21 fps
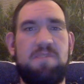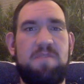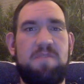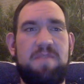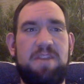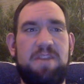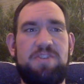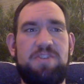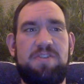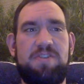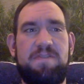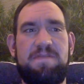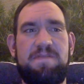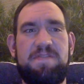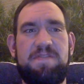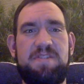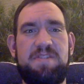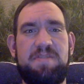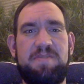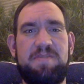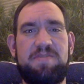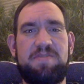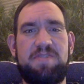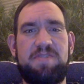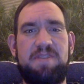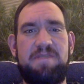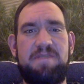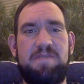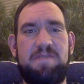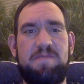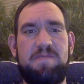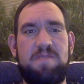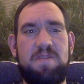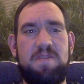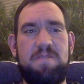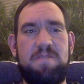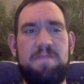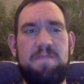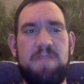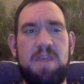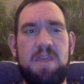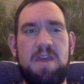but checking for
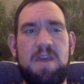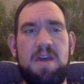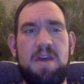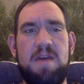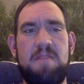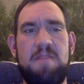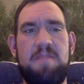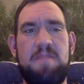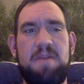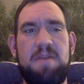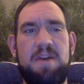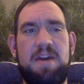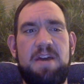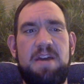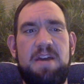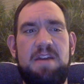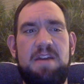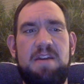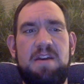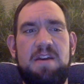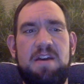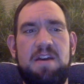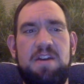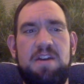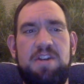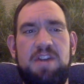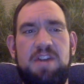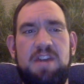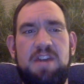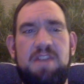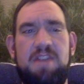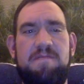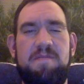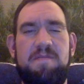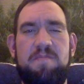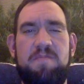point tenderness and swelling in those legs.